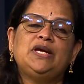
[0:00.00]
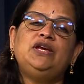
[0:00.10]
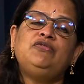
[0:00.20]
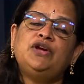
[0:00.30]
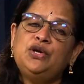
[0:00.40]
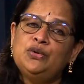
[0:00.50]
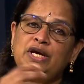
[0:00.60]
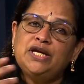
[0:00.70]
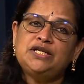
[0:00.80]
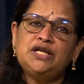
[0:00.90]
If you're
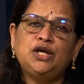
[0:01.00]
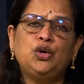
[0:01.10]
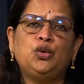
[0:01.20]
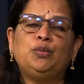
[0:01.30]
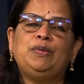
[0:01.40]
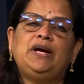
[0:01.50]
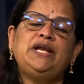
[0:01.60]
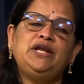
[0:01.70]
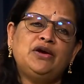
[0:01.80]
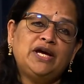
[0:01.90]
doing it in a group
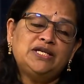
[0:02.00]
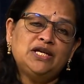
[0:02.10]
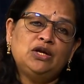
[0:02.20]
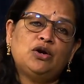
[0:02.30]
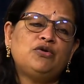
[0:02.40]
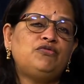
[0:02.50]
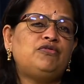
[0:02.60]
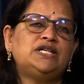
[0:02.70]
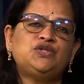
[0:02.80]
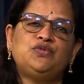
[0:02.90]
and you're getting a lot of
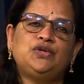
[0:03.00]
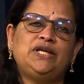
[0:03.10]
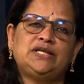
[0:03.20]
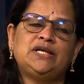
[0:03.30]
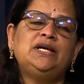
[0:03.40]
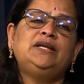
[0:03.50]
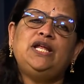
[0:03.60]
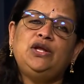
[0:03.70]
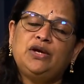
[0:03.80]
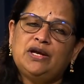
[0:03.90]
funds for that, then
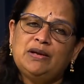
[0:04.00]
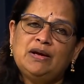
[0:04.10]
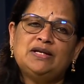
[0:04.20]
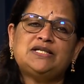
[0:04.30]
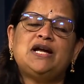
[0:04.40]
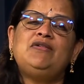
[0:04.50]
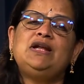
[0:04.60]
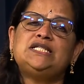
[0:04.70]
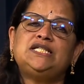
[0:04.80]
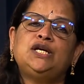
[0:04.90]
you can travel
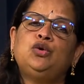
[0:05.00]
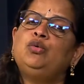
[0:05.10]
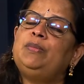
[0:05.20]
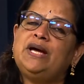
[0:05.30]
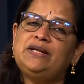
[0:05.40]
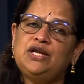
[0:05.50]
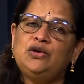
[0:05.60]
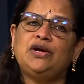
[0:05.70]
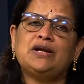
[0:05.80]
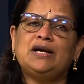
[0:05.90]
as a group and then you
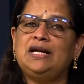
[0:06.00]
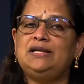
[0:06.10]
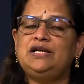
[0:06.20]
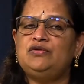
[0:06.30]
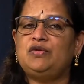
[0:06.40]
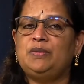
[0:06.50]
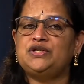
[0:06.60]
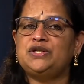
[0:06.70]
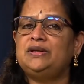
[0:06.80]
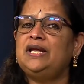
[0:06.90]
can collect the
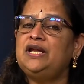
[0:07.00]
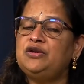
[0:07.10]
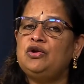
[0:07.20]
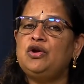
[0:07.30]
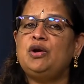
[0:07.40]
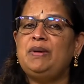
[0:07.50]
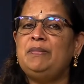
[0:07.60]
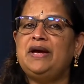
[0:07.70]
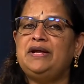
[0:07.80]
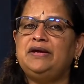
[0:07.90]
information. Then it will not be a
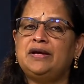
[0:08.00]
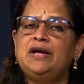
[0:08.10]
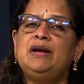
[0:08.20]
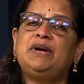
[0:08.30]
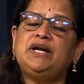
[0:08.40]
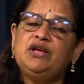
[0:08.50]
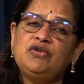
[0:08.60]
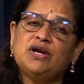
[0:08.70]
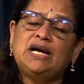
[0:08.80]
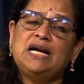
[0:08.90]
barrier. But if
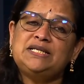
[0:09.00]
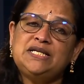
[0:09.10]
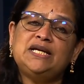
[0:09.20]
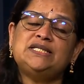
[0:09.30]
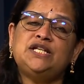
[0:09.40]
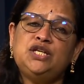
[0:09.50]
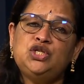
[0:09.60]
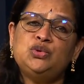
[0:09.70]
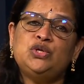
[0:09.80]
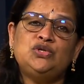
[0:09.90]
you're collecting as an
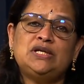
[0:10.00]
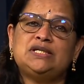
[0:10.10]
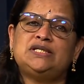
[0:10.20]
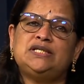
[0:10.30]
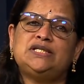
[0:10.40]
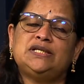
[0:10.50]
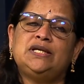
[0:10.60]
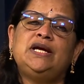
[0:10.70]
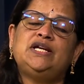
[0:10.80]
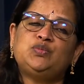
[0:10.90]
individual researcher,
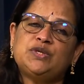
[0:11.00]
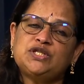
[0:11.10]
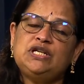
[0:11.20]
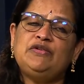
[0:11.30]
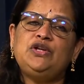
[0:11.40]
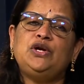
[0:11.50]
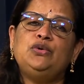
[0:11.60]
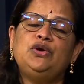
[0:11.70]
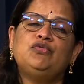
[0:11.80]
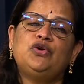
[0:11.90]
especially when you're
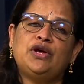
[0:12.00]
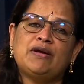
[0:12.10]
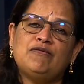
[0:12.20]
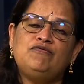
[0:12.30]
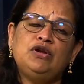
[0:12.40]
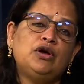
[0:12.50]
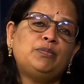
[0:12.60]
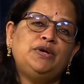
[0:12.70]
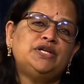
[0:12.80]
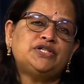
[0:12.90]
doing for your MPhil or
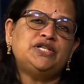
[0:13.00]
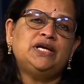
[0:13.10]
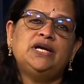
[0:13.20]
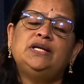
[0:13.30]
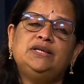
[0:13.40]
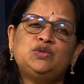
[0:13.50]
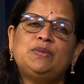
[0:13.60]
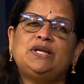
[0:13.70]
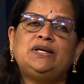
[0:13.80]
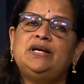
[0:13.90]
PhD, this
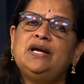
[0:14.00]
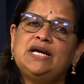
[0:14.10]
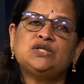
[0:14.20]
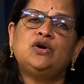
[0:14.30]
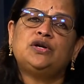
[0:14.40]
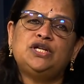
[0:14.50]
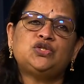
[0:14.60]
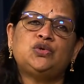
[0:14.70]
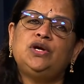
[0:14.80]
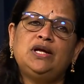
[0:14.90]
method has got its
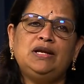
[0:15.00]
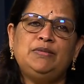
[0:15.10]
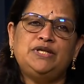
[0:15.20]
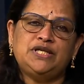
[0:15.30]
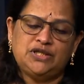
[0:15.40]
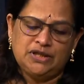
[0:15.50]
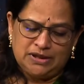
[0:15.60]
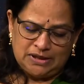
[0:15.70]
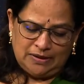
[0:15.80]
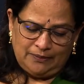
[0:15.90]
own
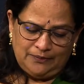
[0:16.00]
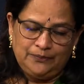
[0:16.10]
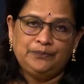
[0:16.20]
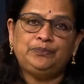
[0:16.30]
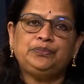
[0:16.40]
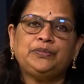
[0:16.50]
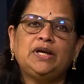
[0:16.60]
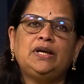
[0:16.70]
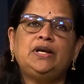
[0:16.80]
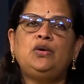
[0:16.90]
limitations.
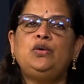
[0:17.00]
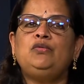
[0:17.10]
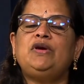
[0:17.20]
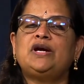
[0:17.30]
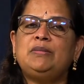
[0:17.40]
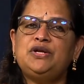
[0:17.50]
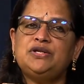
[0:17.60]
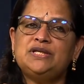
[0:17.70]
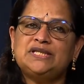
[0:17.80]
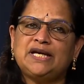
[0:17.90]
Now we are coming to
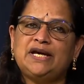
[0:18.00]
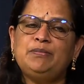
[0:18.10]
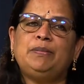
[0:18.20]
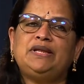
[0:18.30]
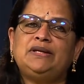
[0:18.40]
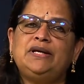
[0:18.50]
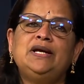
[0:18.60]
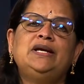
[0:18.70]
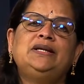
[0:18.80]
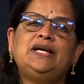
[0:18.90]
the second method,
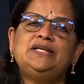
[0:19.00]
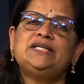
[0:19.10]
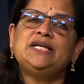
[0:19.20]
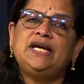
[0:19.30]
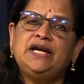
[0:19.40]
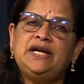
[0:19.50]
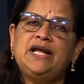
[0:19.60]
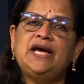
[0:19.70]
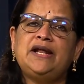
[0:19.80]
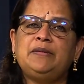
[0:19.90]
that is
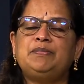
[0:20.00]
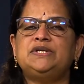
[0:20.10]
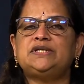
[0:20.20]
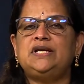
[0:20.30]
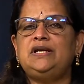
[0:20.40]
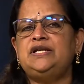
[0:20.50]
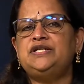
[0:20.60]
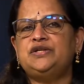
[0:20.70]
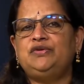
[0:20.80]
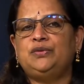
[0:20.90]
indirect personal
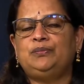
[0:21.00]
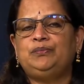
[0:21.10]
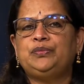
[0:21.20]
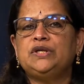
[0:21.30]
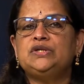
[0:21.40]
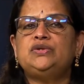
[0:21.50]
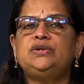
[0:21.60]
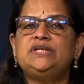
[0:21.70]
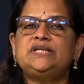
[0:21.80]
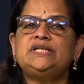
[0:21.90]
interview. So
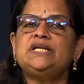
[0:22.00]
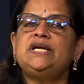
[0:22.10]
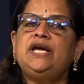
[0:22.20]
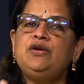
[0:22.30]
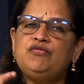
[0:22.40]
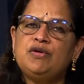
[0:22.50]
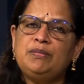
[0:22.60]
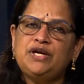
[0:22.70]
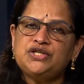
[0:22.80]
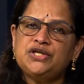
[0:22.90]
this is
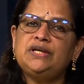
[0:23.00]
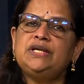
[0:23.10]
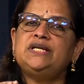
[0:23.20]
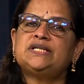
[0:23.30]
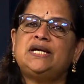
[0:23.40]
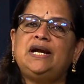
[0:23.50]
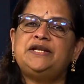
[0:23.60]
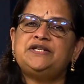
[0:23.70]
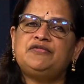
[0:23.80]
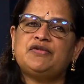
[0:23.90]
information is
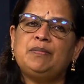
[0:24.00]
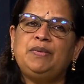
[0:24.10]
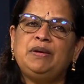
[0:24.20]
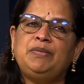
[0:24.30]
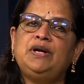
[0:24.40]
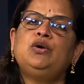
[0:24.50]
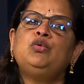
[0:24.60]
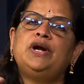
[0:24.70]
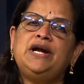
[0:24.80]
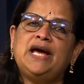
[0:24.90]
collected from people who
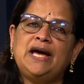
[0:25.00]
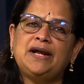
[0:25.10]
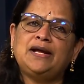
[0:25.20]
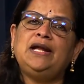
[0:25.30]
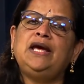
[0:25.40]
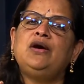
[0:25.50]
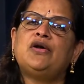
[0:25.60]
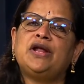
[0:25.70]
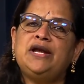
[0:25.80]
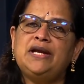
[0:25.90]
are directly or
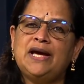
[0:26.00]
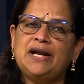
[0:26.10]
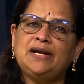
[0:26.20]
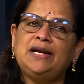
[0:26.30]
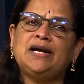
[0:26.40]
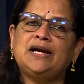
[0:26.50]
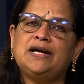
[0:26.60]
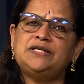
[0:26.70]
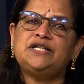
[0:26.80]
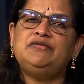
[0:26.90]
indirectly
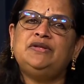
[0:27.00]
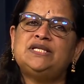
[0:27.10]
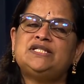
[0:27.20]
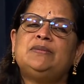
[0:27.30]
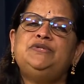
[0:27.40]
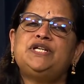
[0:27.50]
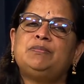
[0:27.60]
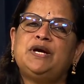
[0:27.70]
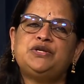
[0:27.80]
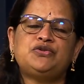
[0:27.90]
connected with the subject
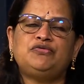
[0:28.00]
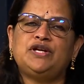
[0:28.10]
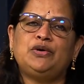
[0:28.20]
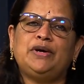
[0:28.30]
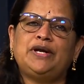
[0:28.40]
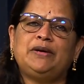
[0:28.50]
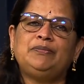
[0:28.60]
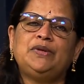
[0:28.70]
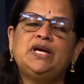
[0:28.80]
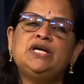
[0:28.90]
matter of inquiry.
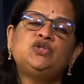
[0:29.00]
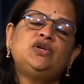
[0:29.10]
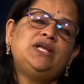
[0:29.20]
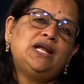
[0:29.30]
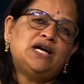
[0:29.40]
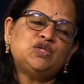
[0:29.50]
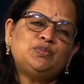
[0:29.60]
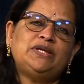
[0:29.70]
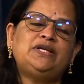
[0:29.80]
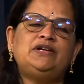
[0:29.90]
So in the last
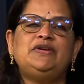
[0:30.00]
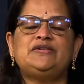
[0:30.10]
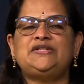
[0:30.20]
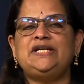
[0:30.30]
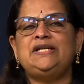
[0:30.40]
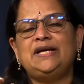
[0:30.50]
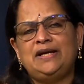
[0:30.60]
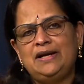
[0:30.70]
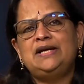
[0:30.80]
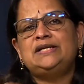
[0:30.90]
method we have seen that
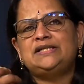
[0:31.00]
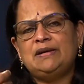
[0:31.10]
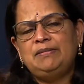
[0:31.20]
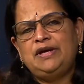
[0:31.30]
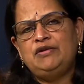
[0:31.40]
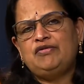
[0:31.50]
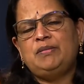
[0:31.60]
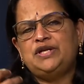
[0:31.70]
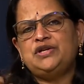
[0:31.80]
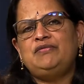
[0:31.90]
some
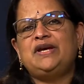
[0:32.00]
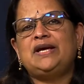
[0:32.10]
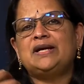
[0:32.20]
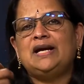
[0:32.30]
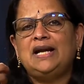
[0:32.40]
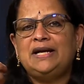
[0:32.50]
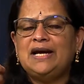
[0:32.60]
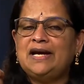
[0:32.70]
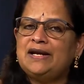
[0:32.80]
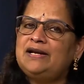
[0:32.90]
information we can collect
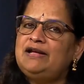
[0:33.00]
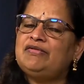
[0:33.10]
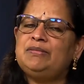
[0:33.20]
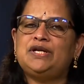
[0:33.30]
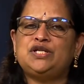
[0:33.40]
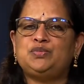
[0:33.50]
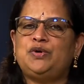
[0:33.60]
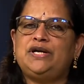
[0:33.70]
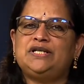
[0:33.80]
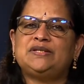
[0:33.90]
directly from the
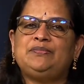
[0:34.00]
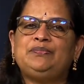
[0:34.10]
respondents,